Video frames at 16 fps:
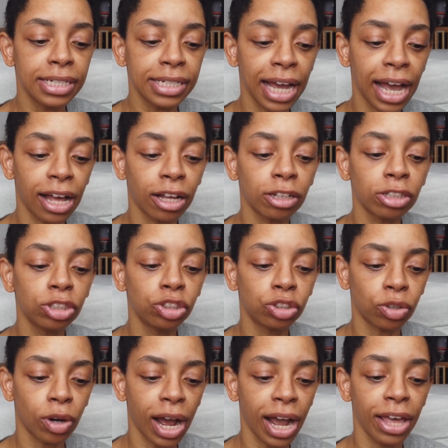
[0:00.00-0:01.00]
Towel
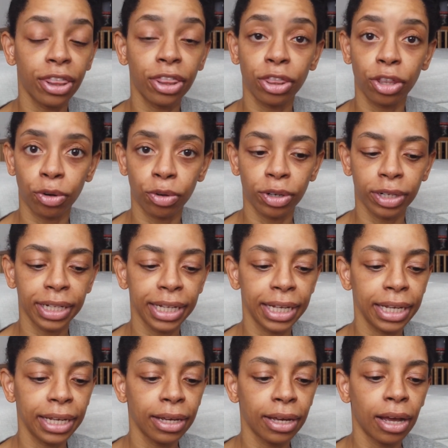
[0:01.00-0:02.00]
dry
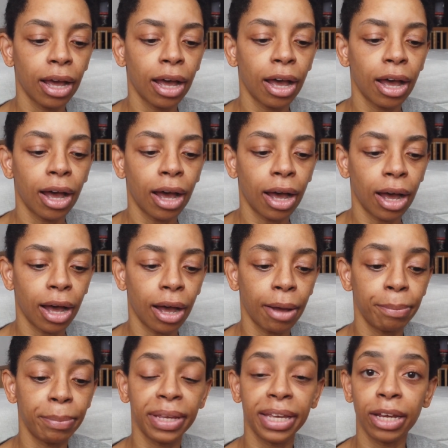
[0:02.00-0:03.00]
thoroughly.
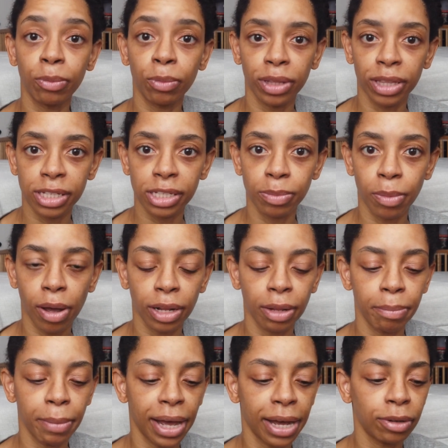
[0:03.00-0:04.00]
Begin with a small
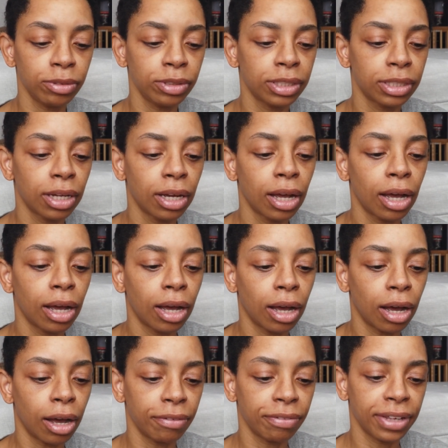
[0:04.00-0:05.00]
amount
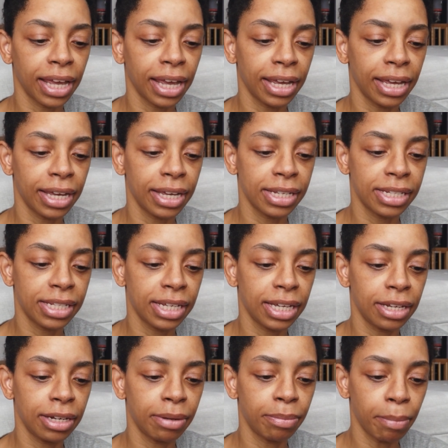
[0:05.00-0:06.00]
of
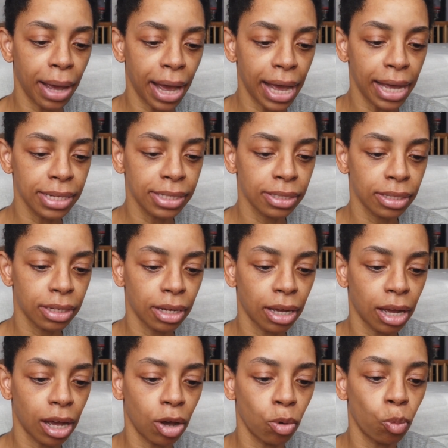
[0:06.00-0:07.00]
K18 mask,
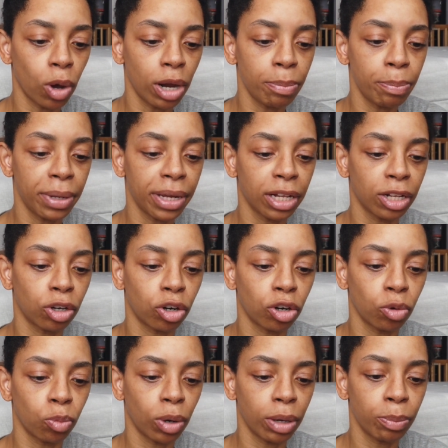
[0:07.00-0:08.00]
1 mil
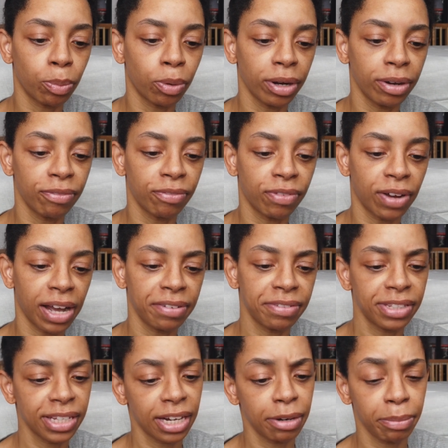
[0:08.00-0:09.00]
or 1.5
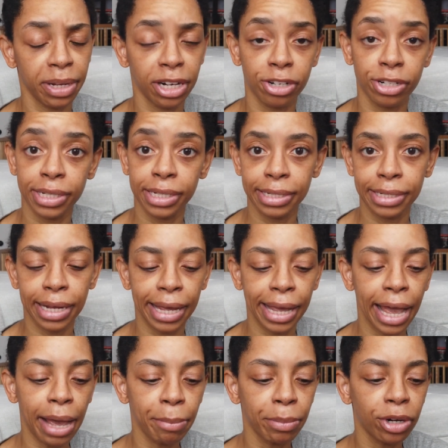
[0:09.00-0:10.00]
centimeters in
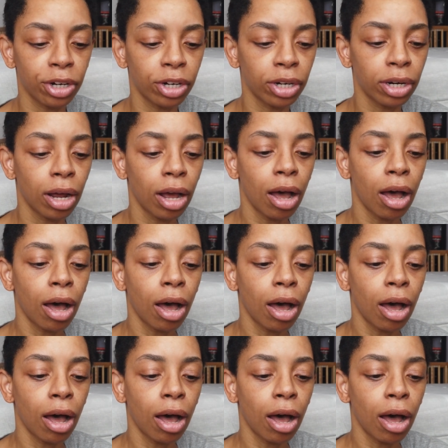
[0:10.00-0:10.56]
diameter.